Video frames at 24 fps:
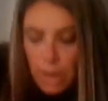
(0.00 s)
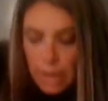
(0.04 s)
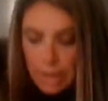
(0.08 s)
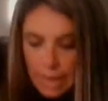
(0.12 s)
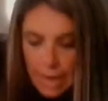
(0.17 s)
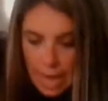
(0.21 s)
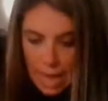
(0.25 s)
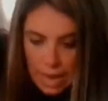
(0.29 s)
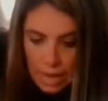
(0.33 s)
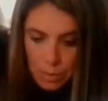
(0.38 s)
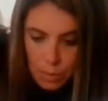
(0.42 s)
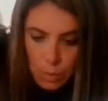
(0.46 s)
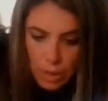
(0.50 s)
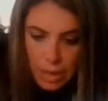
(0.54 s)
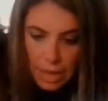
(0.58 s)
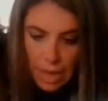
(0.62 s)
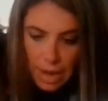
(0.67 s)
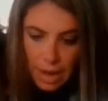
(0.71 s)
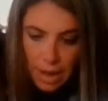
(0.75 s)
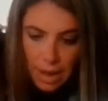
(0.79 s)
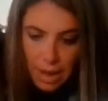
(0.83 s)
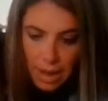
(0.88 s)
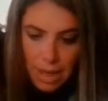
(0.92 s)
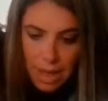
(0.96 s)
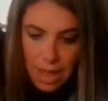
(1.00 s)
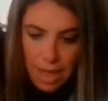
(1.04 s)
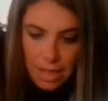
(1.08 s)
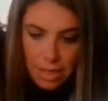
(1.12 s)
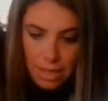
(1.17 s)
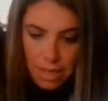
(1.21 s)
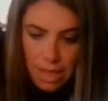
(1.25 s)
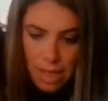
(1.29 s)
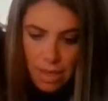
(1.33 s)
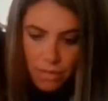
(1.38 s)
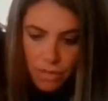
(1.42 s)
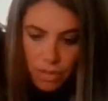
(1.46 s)
Again, we get eye
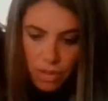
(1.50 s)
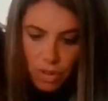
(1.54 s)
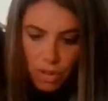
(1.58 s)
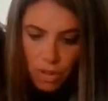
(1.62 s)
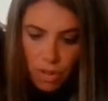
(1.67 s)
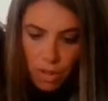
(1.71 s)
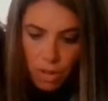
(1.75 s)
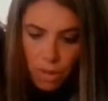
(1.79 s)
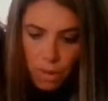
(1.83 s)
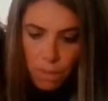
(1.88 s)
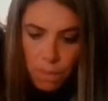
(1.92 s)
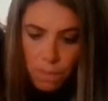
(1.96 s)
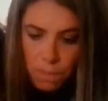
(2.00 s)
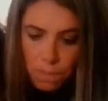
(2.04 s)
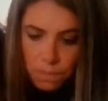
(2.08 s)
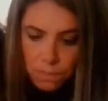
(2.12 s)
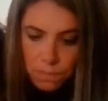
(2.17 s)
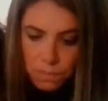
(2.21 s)
level.